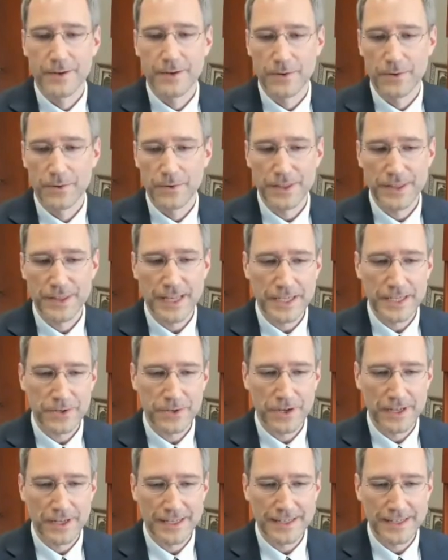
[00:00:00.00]
Well, thank
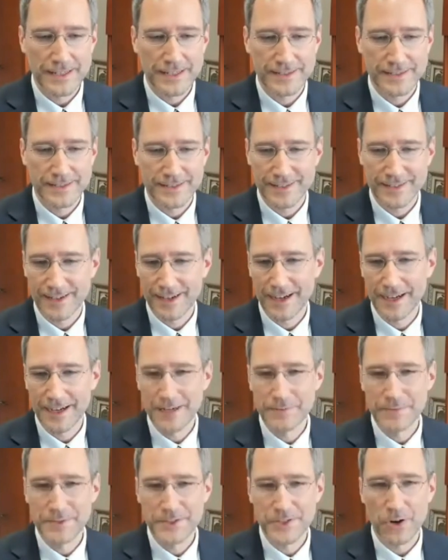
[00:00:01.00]
you, Khalil.
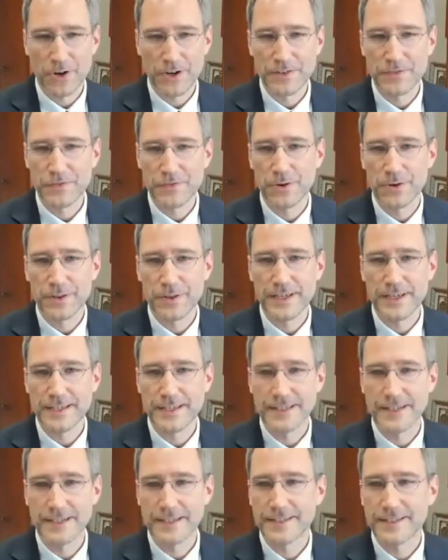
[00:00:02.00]
I'm sorry for
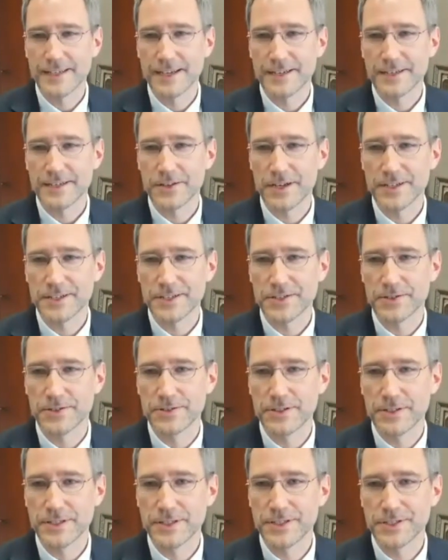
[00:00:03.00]
the
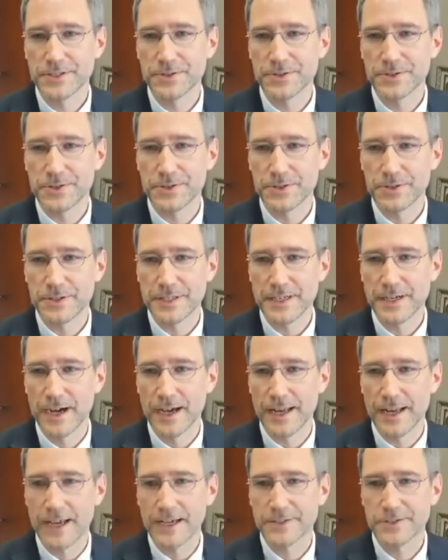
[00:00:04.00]
technological issues early
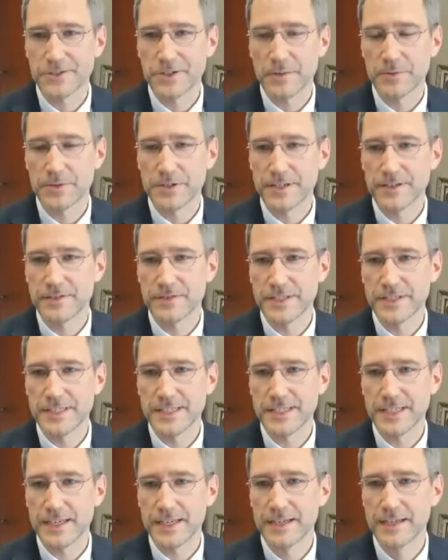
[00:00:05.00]
on. I had trouble
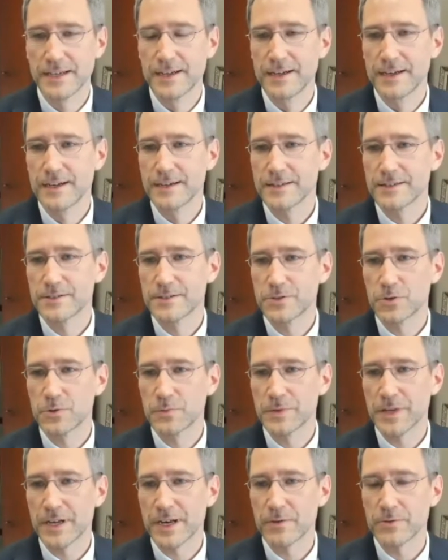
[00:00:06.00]
convincing
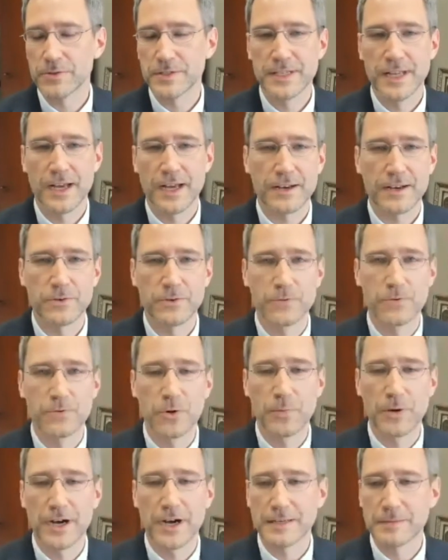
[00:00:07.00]
Zoom that I was not a
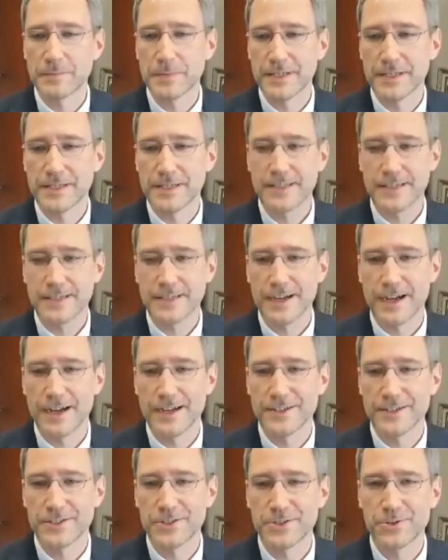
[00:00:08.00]
robot, but
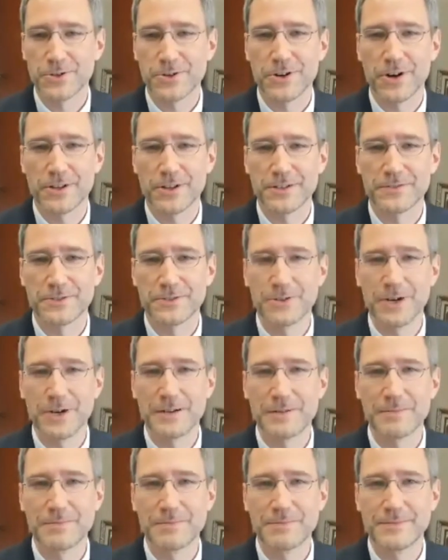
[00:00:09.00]
I assure all of you I
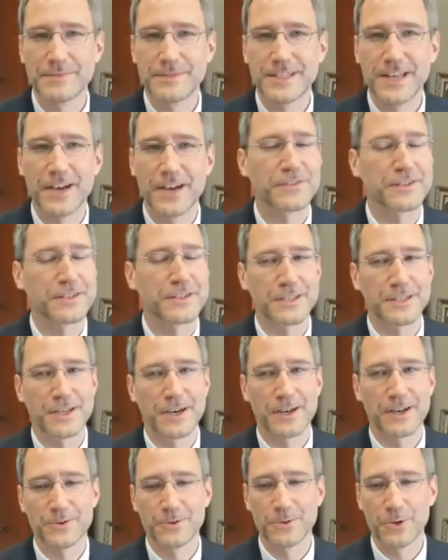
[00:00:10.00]
am definitely
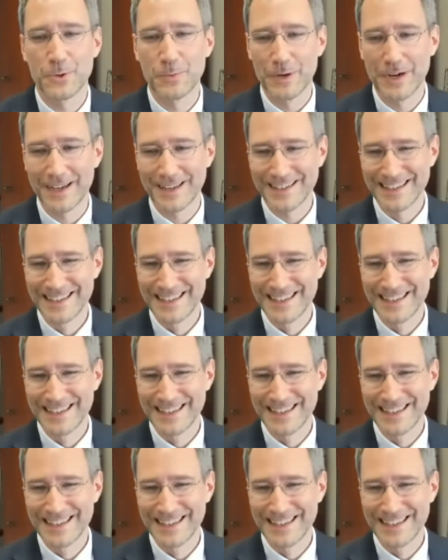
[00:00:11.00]
not a robot,